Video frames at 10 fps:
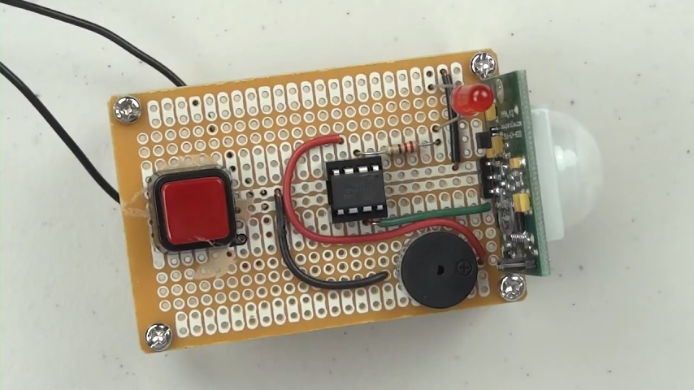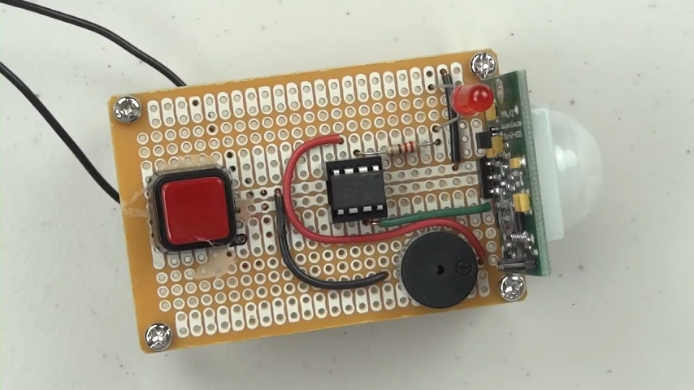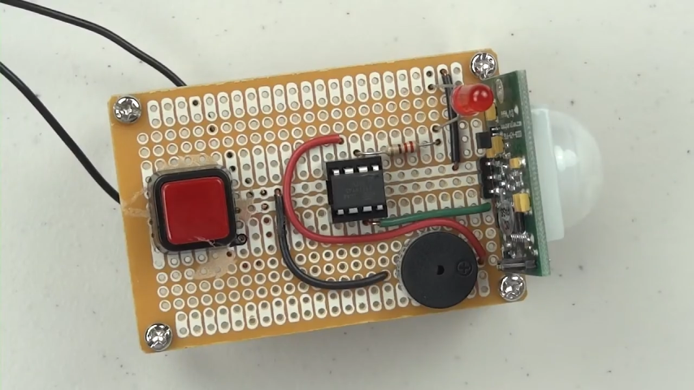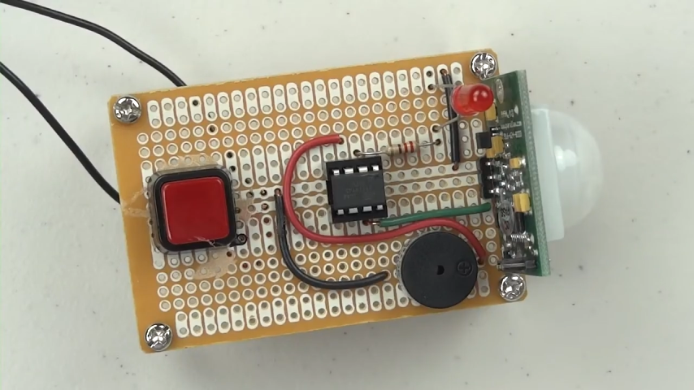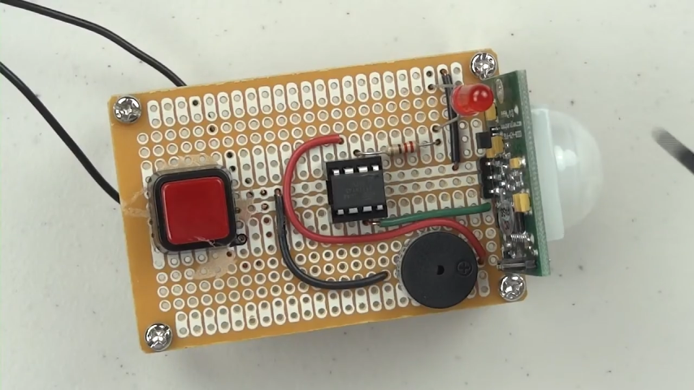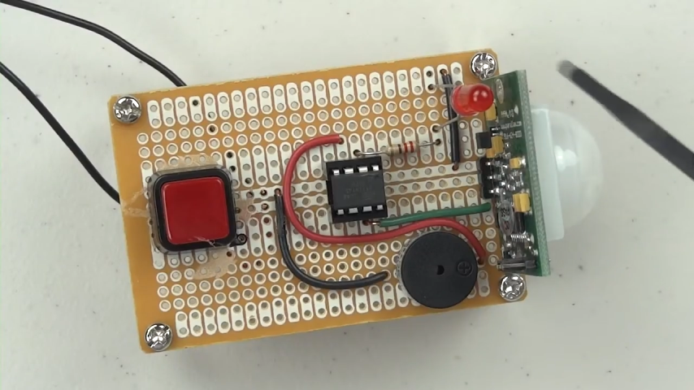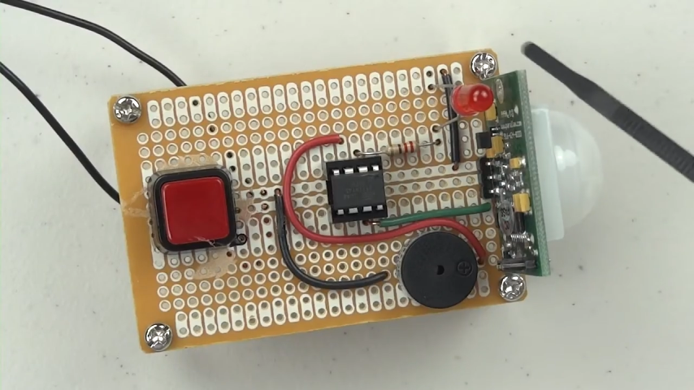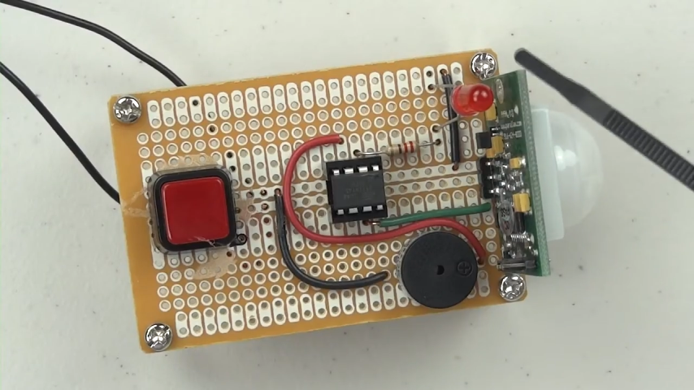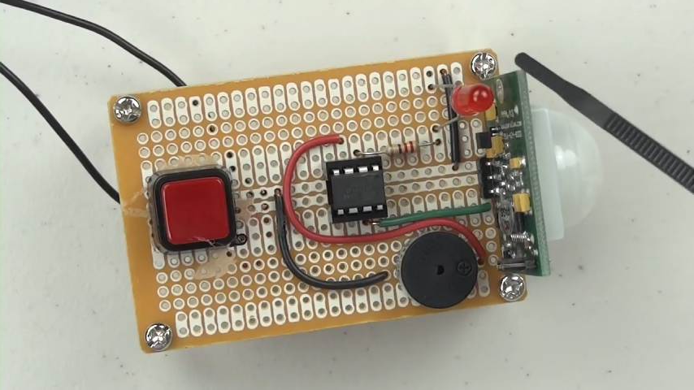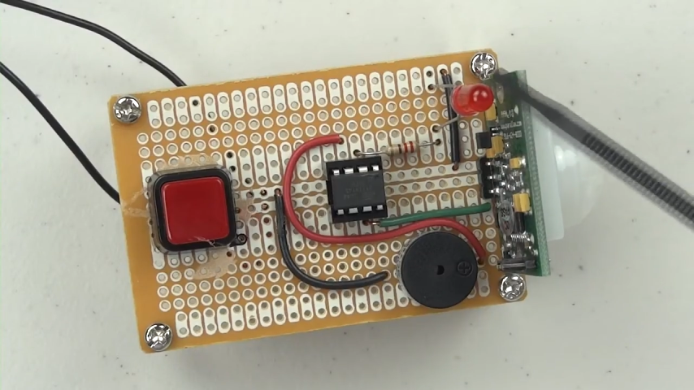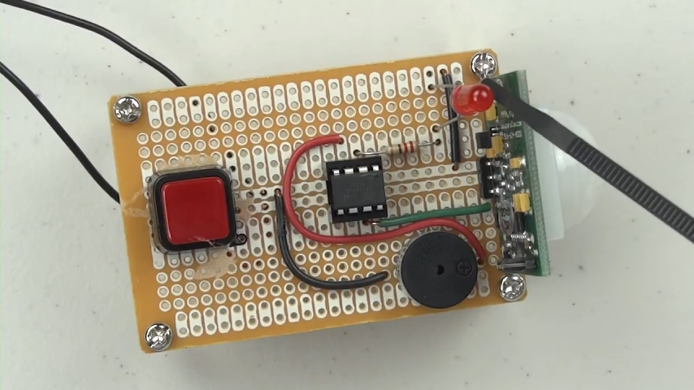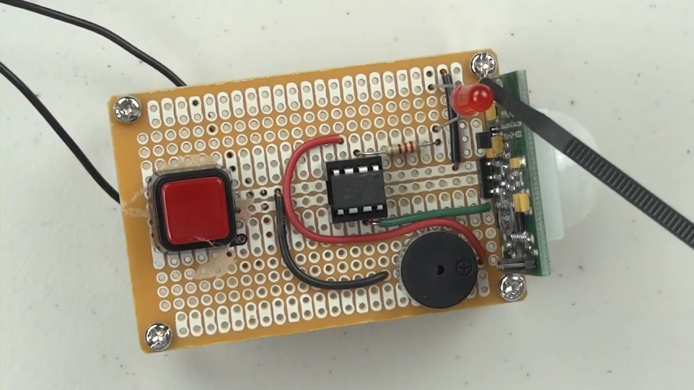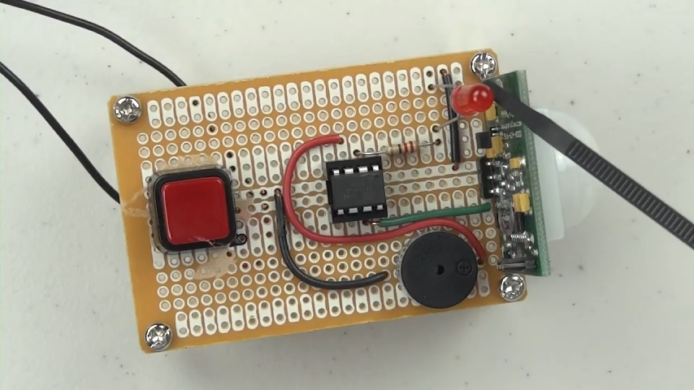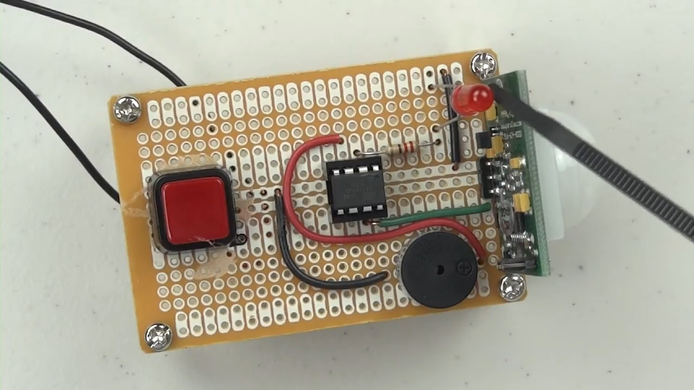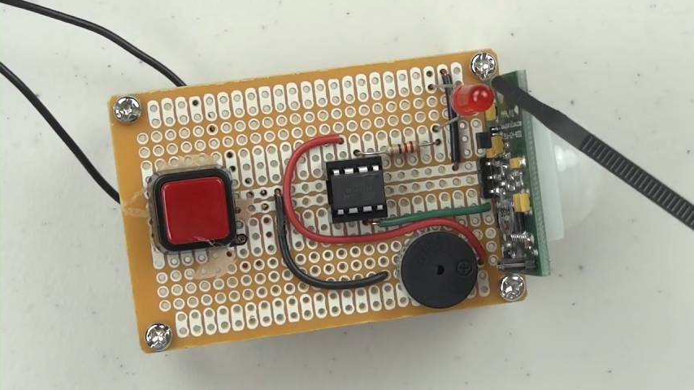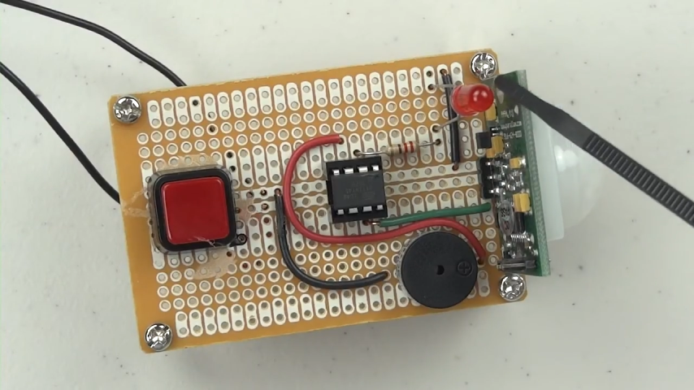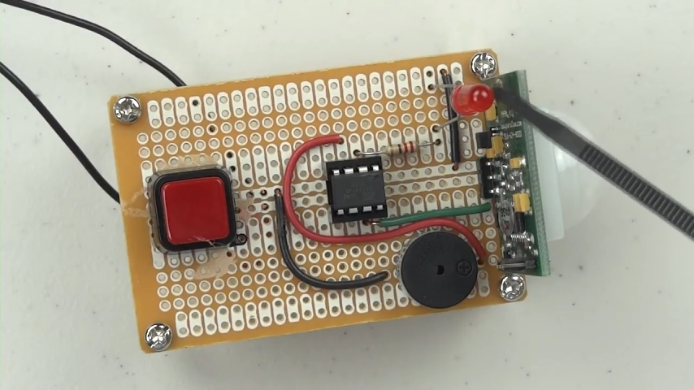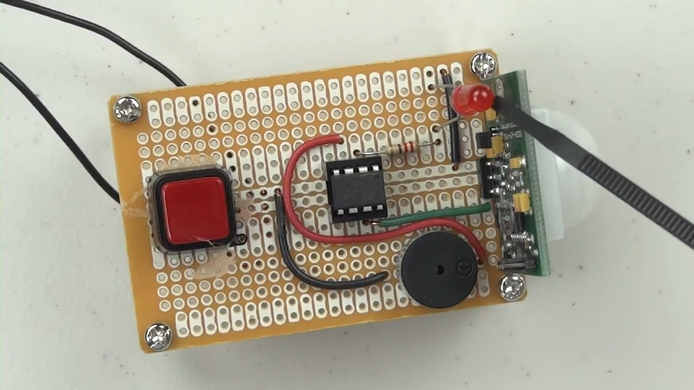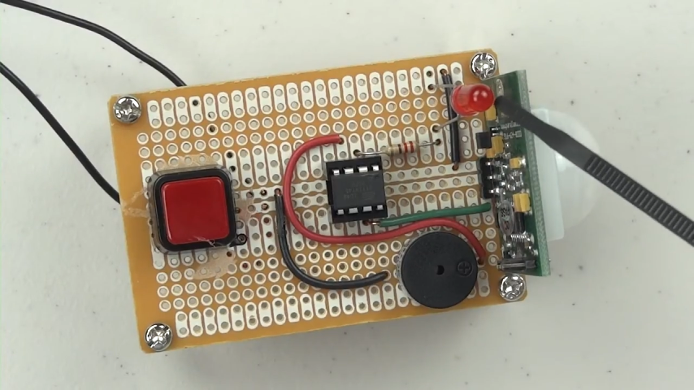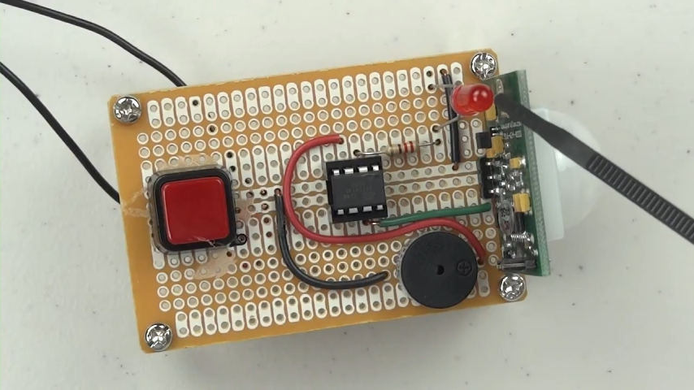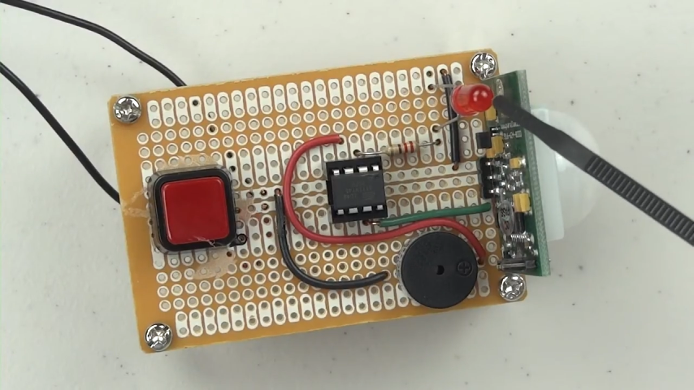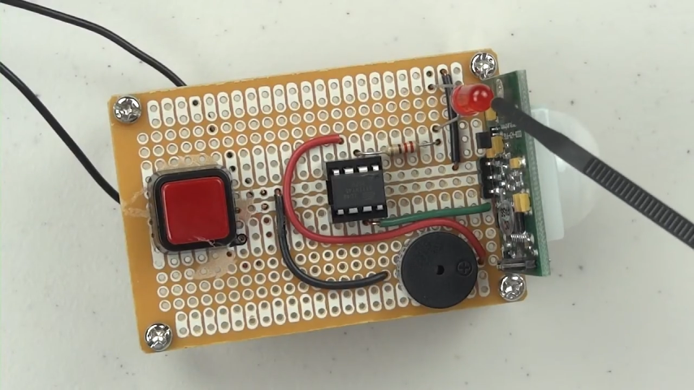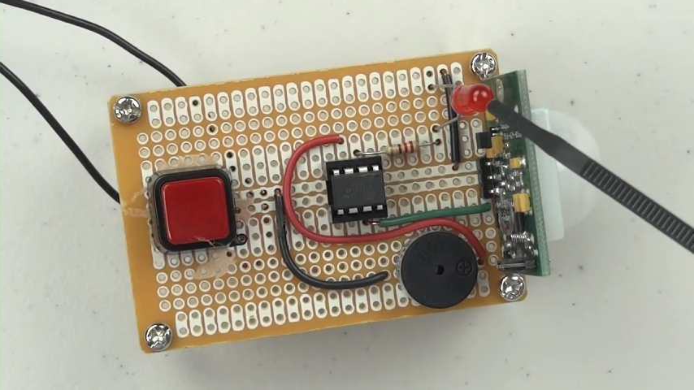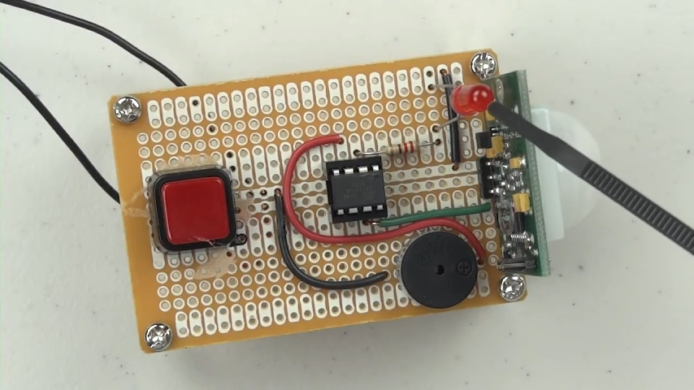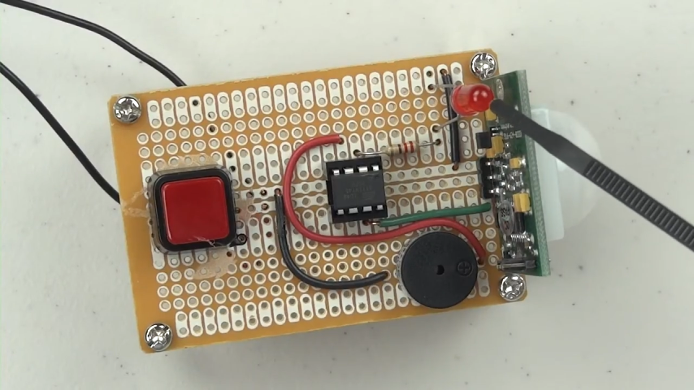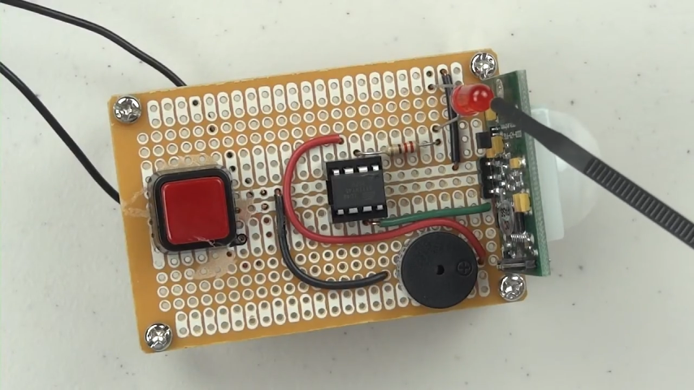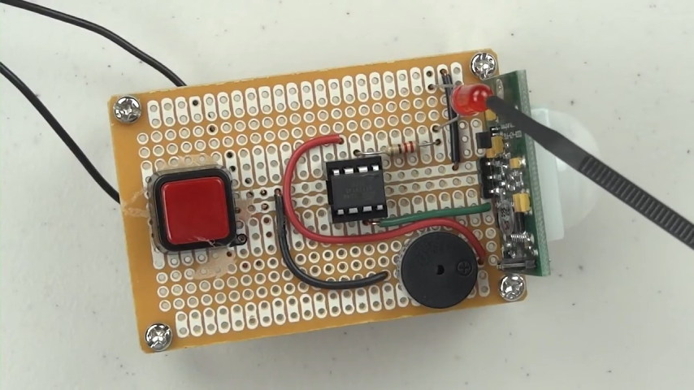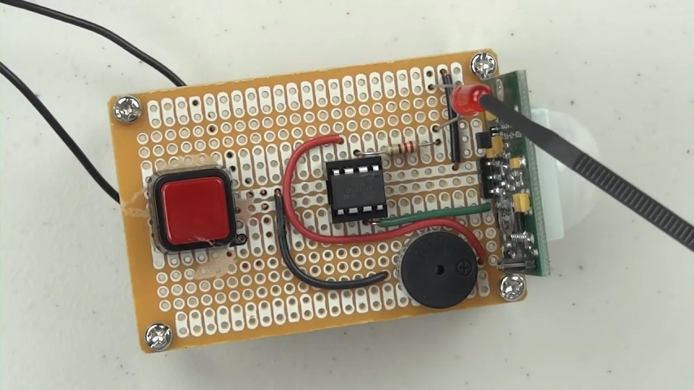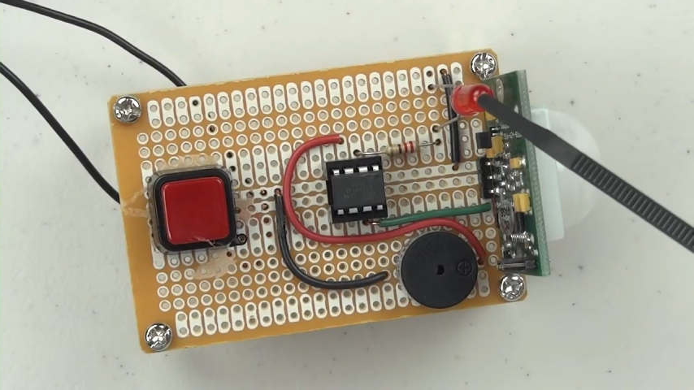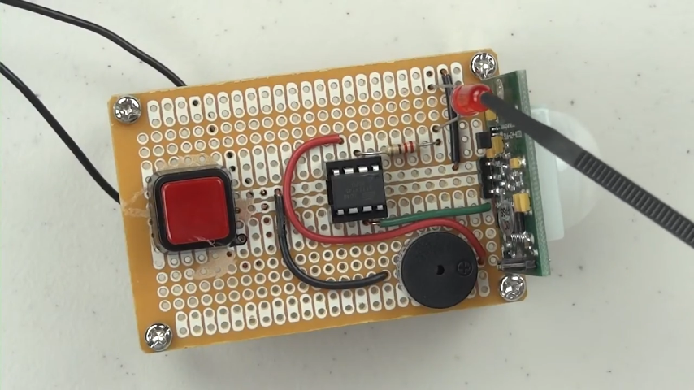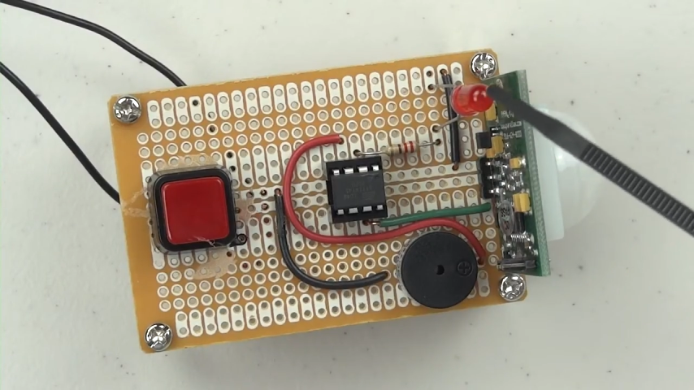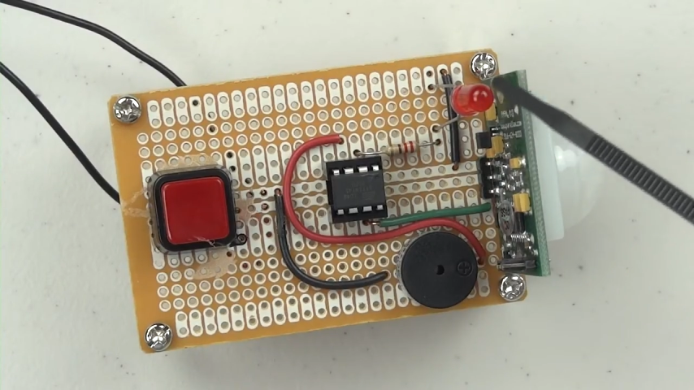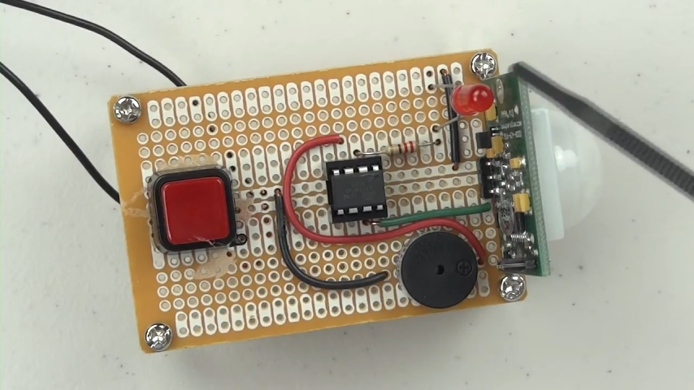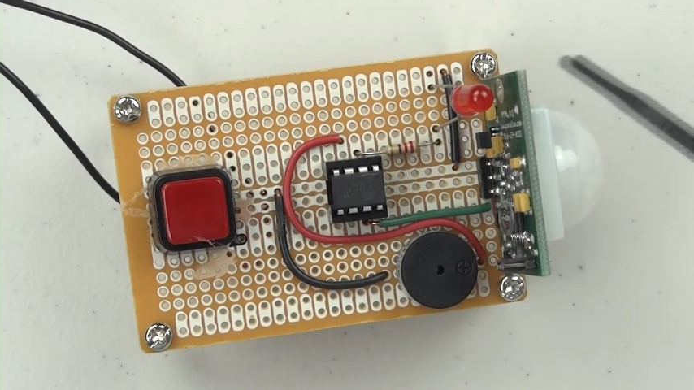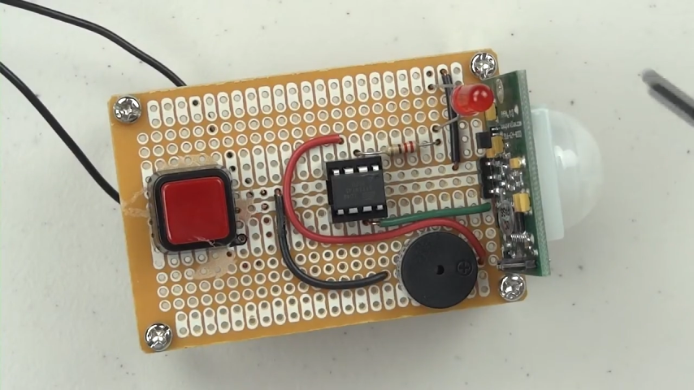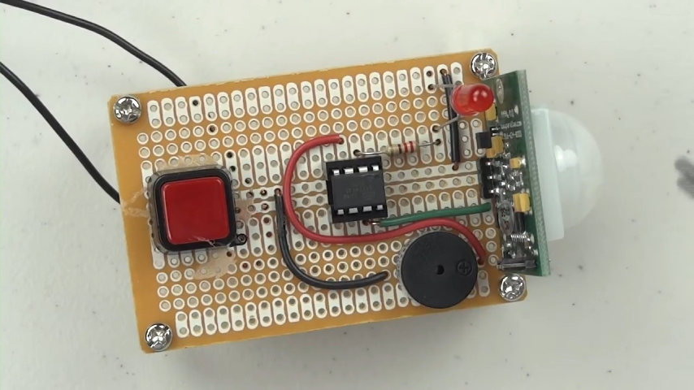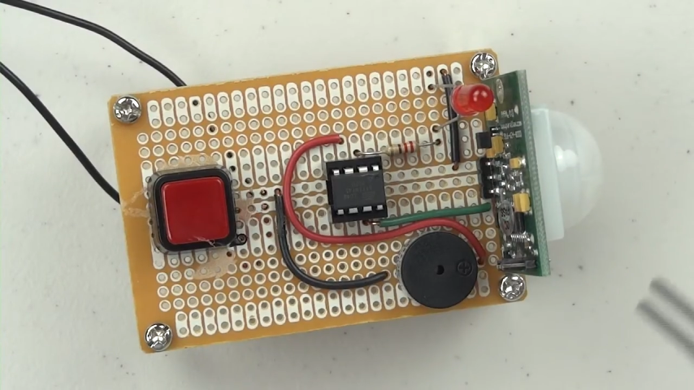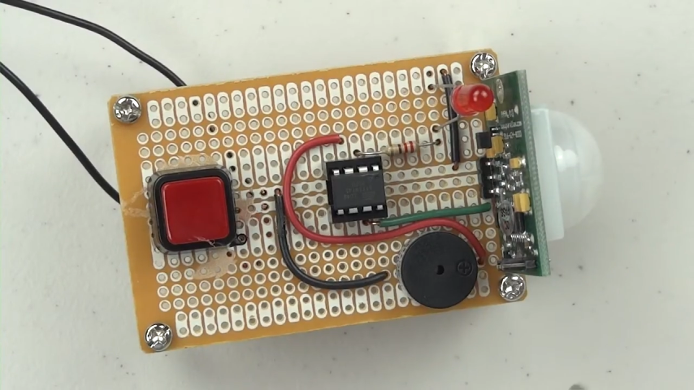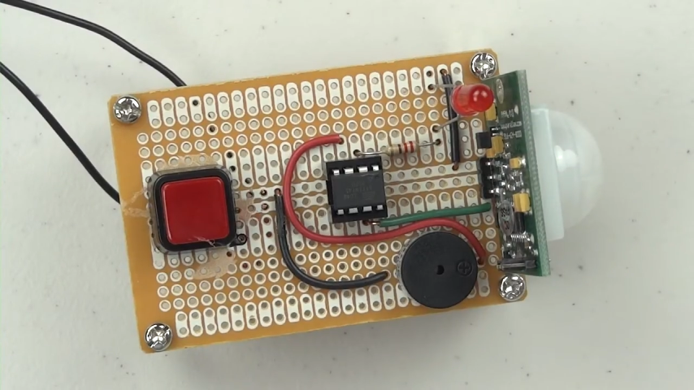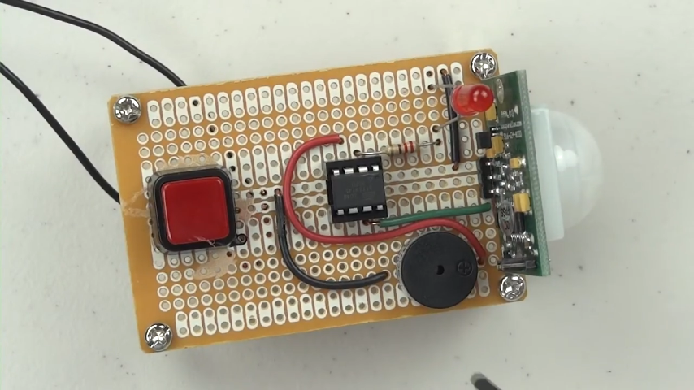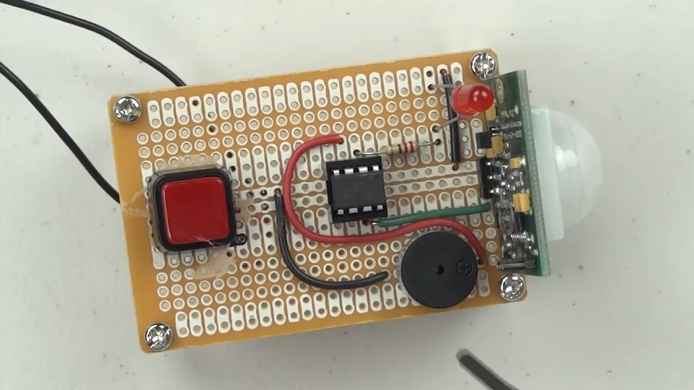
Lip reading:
[unreadable: no face in view]